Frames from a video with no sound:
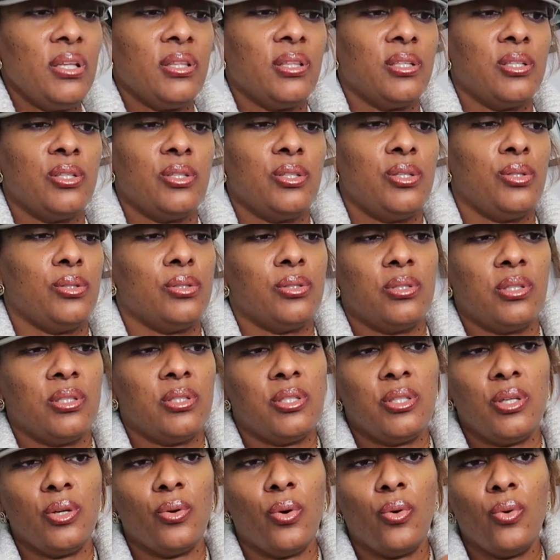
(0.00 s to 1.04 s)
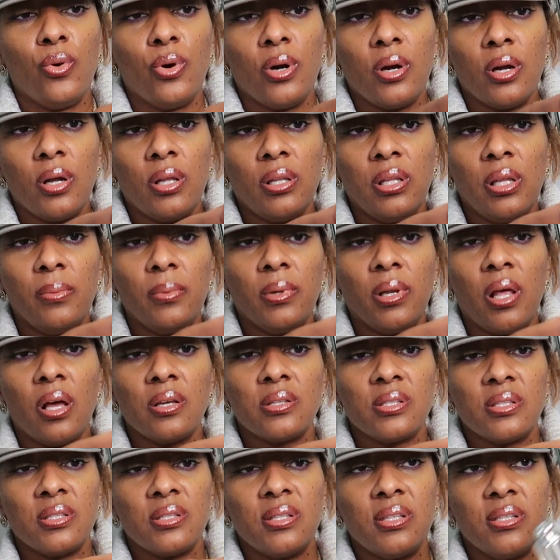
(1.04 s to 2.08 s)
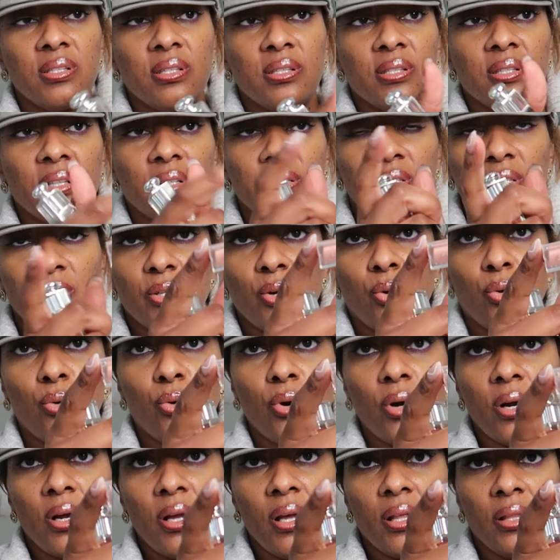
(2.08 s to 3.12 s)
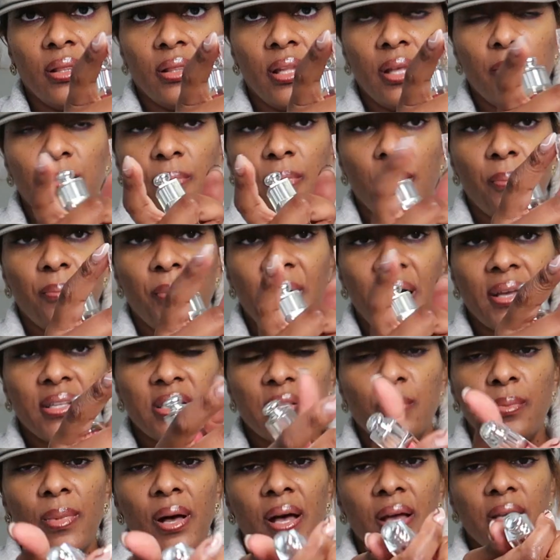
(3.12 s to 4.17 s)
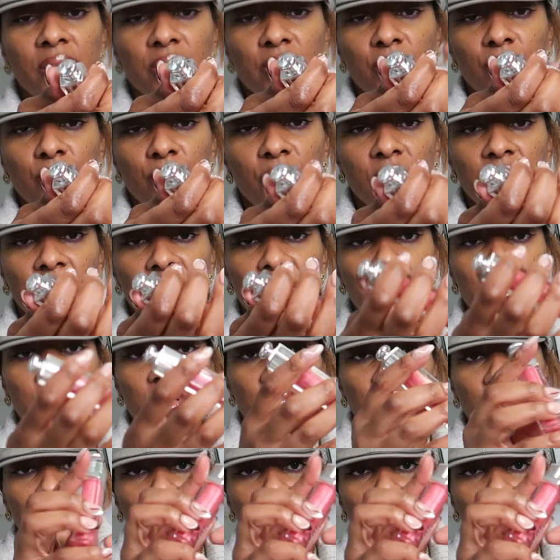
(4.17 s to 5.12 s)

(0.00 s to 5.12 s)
need the, D the Dior lip glosses this is the Dior lip maximizer this is the